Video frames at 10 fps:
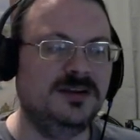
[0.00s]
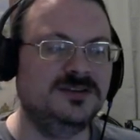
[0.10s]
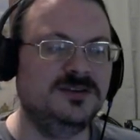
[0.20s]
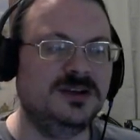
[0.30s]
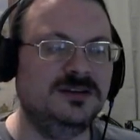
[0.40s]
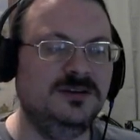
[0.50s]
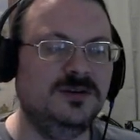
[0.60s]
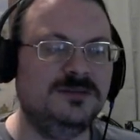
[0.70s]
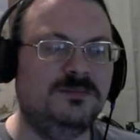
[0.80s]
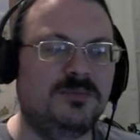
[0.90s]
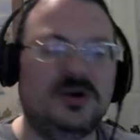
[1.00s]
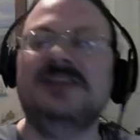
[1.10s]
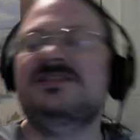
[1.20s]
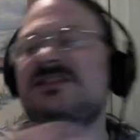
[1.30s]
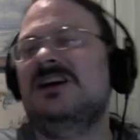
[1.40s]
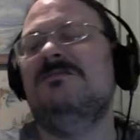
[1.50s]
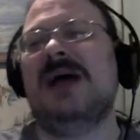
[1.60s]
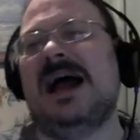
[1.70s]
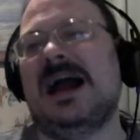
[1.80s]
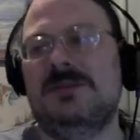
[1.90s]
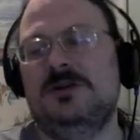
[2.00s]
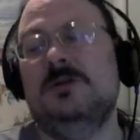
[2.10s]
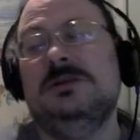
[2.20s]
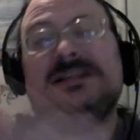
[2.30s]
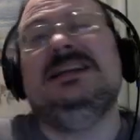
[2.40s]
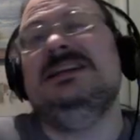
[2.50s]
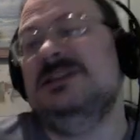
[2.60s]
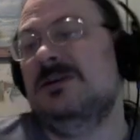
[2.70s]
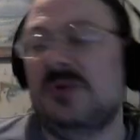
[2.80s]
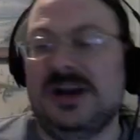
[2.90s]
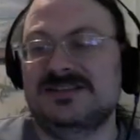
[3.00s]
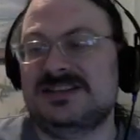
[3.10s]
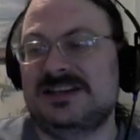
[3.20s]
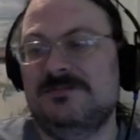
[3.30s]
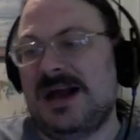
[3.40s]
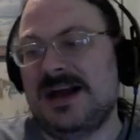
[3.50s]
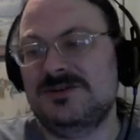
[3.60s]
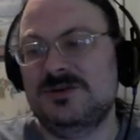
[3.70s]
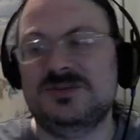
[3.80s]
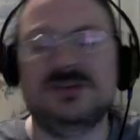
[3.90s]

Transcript: because you can bring stuff back, but you don't need to bring stuff back too.